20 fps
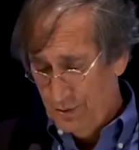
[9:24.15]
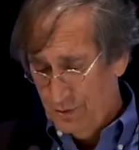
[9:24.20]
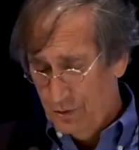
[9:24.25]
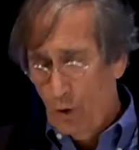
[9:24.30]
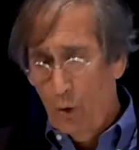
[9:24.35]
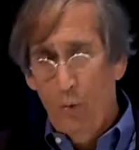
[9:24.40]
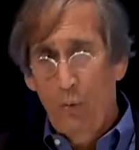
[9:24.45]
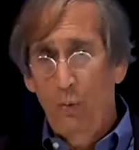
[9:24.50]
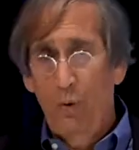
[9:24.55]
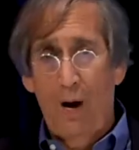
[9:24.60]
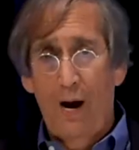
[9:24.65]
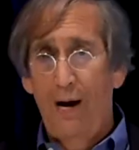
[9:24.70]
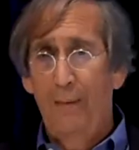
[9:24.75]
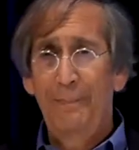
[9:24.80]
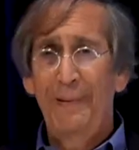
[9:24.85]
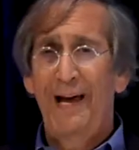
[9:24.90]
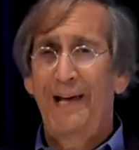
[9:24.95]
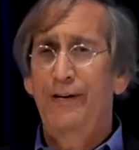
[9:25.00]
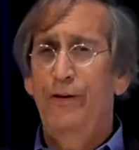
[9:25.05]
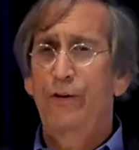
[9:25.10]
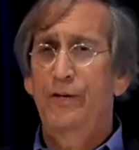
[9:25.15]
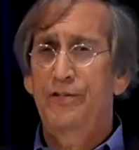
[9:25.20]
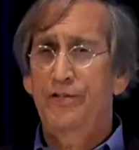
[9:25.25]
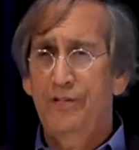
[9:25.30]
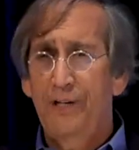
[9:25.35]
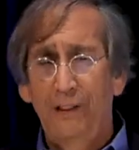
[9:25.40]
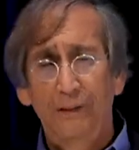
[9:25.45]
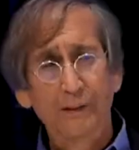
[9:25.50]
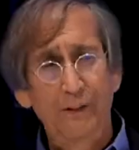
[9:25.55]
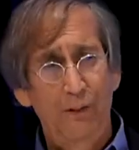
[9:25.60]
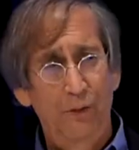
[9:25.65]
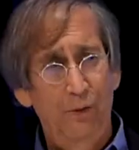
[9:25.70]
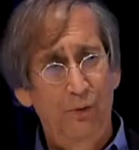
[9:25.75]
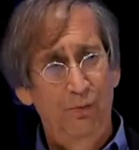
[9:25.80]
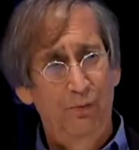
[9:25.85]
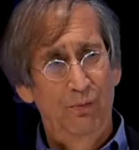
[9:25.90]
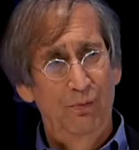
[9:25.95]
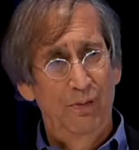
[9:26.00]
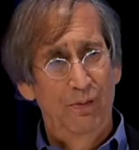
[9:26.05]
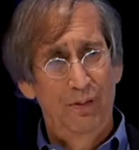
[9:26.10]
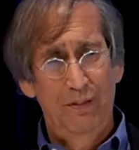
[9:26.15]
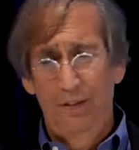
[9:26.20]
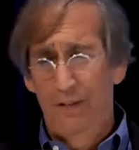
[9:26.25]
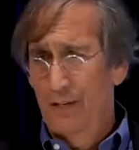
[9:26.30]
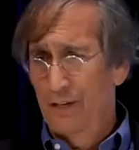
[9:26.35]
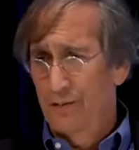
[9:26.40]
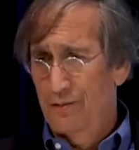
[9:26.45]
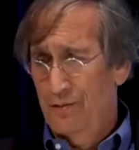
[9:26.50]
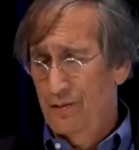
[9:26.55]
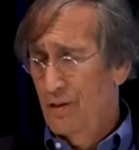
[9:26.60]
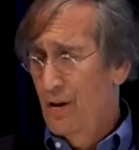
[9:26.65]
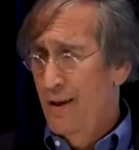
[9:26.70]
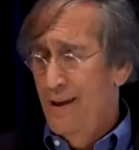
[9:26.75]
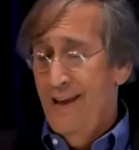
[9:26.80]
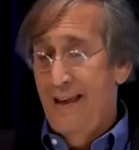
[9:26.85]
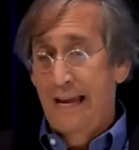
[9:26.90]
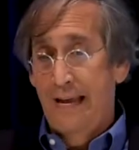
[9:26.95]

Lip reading: So I'm not here to sell you this.